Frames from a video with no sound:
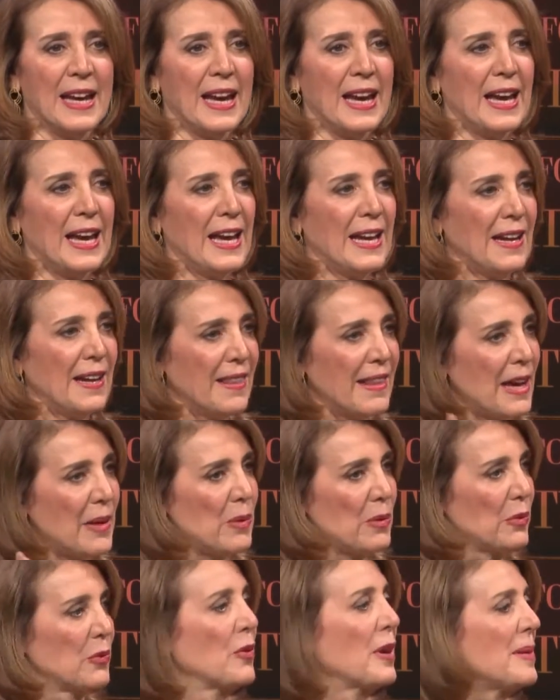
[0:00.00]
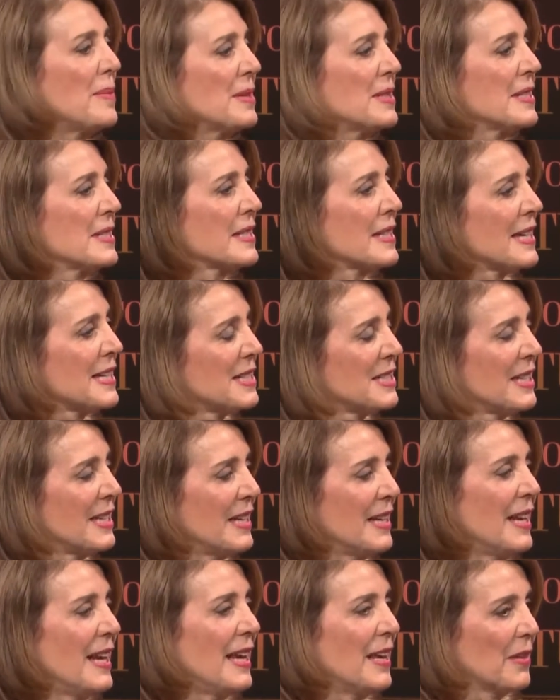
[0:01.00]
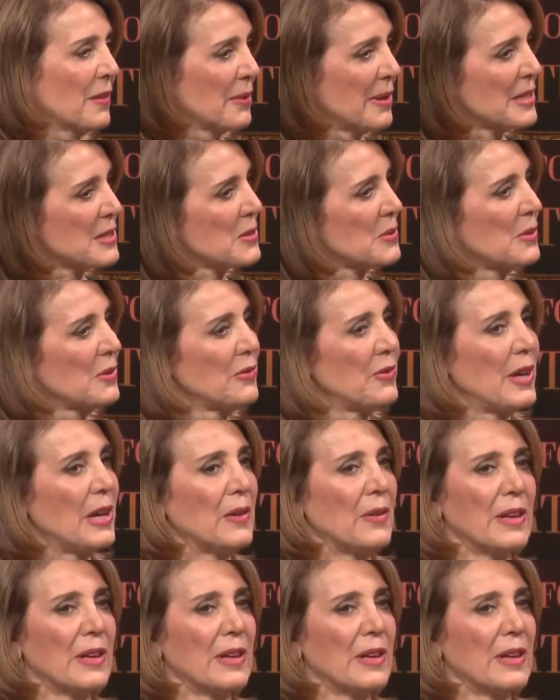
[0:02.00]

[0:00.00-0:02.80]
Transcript: and that will frame the discussion, and the rest will follow.